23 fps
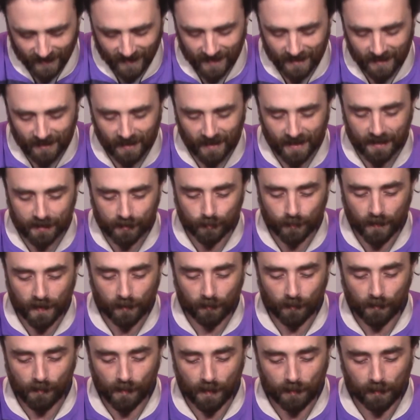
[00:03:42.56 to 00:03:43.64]
that you guys may
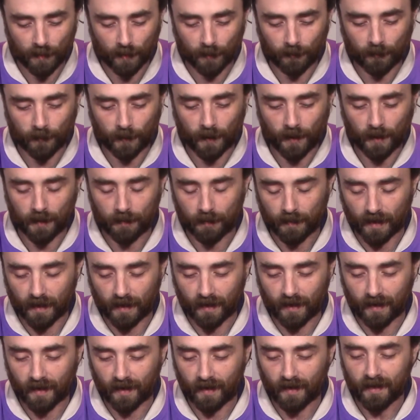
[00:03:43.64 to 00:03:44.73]
remember from
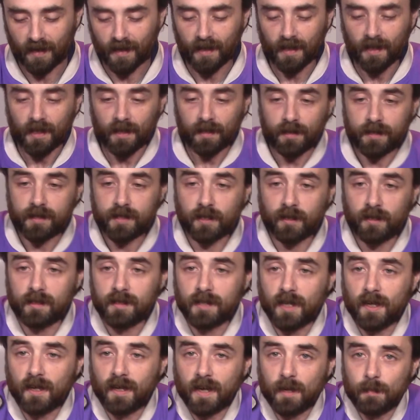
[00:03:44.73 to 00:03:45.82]
the Turtle
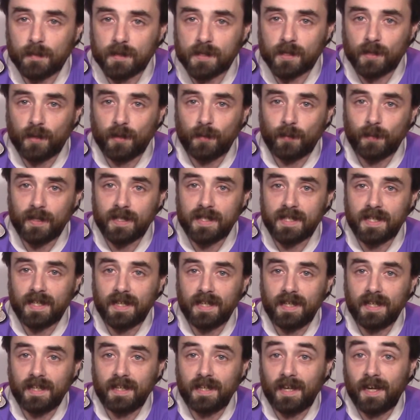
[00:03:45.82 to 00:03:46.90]
Talk episode we
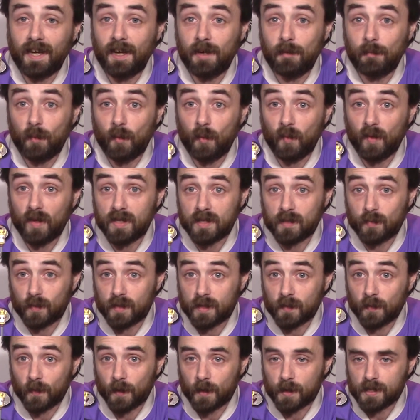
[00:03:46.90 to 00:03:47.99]
did when this was
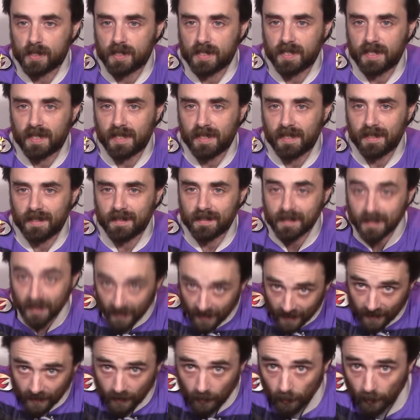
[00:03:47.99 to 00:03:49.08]
first teased,
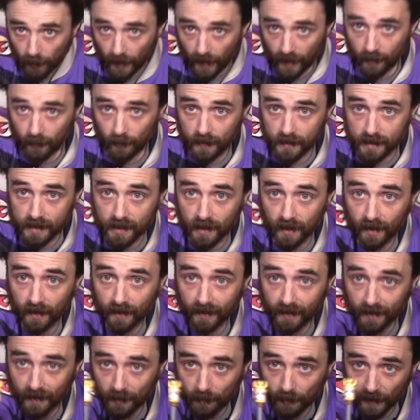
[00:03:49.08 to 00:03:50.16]
Ben was
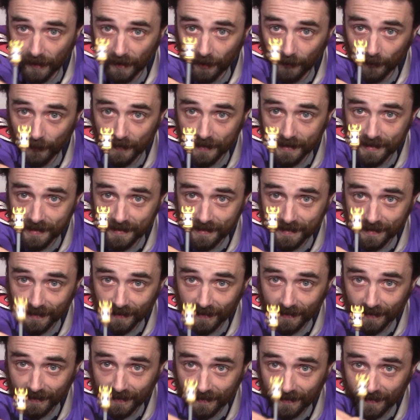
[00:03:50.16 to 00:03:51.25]
talking about this is
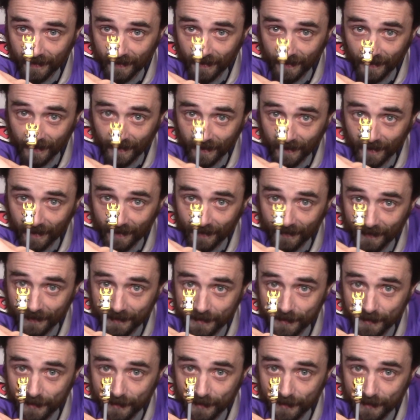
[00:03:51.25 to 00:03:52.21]
like the